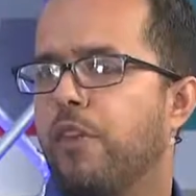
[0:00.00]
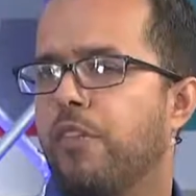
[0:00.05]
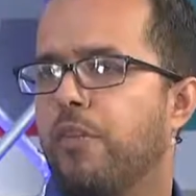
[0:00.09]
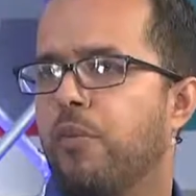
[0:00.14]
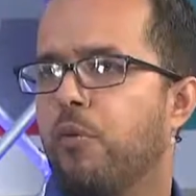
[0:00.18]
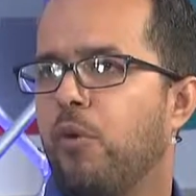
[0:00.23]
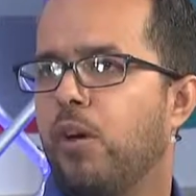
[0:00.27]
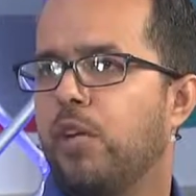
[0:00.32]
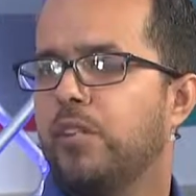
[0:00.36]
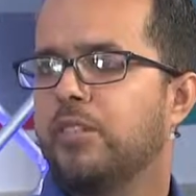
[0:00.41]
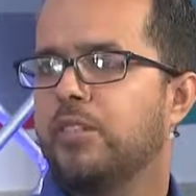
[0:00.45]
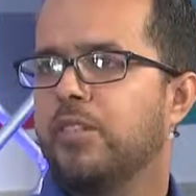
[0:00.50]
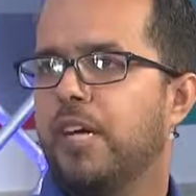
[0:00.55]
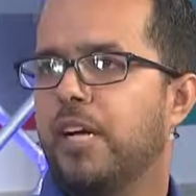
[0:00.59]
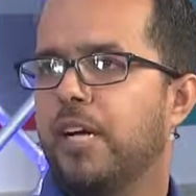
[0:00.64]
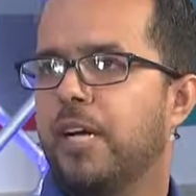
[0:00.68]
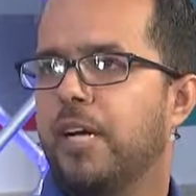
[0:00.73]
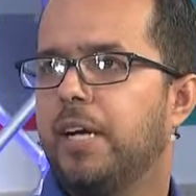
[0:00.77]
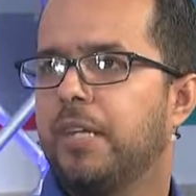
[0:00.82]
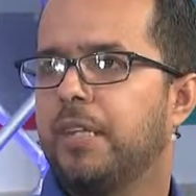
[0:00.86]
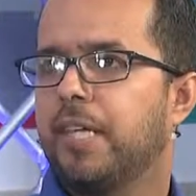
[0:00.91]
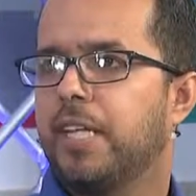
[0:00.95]
of the ones
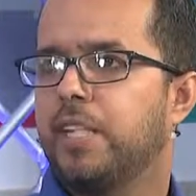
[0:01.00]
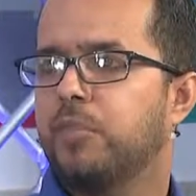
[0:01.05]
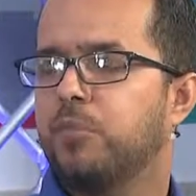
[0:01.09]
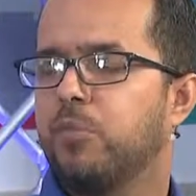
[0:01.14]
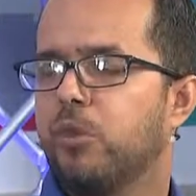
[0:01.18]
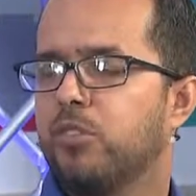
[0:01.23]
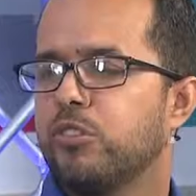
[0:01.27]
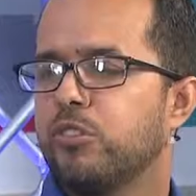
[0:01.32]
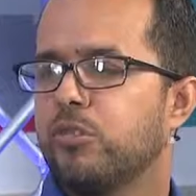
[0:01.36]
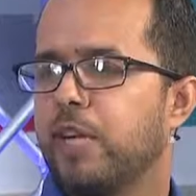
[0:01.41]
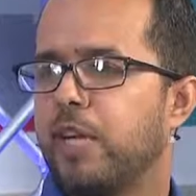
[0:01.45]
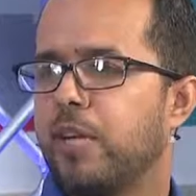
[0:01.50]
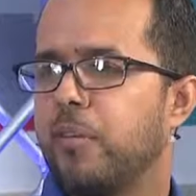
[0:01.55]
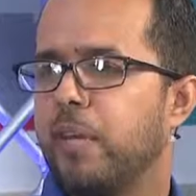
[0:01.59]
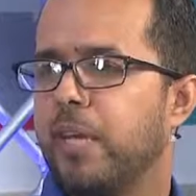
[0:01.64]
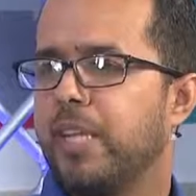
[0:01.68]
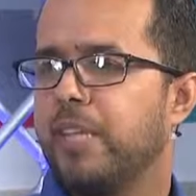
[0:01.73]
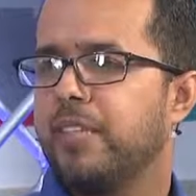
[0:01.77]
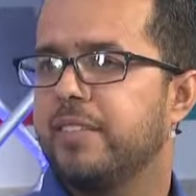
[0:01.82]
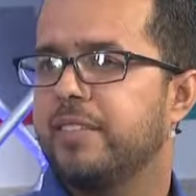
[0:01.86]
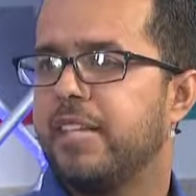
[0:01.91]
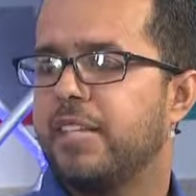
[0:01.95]
that is mostly
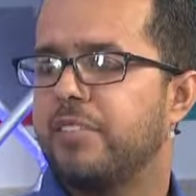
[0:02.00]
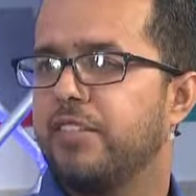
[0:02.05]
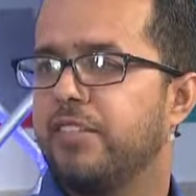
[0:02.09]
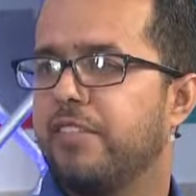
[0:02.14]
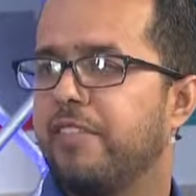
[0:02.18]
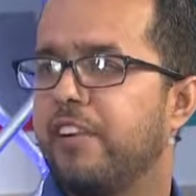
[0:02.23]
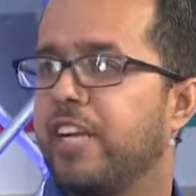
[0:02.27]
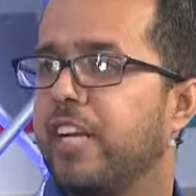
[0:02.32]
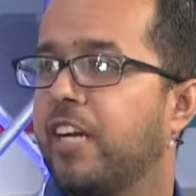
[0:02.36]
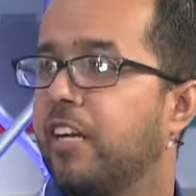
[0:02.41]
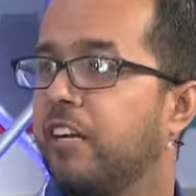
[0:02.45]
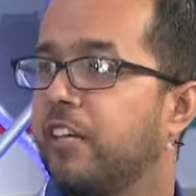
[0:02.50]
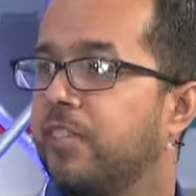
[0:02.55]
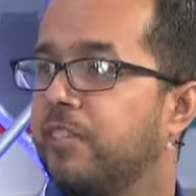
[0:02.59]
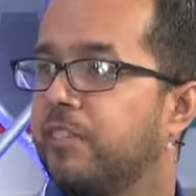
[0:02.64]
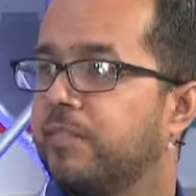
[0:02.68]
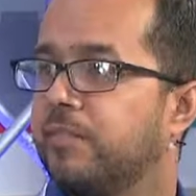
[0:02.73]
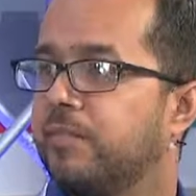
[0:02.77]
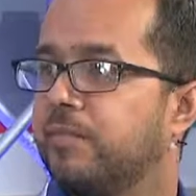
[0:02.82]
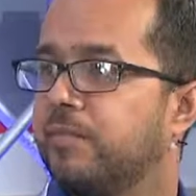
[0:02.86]
recommended is actually vinegar.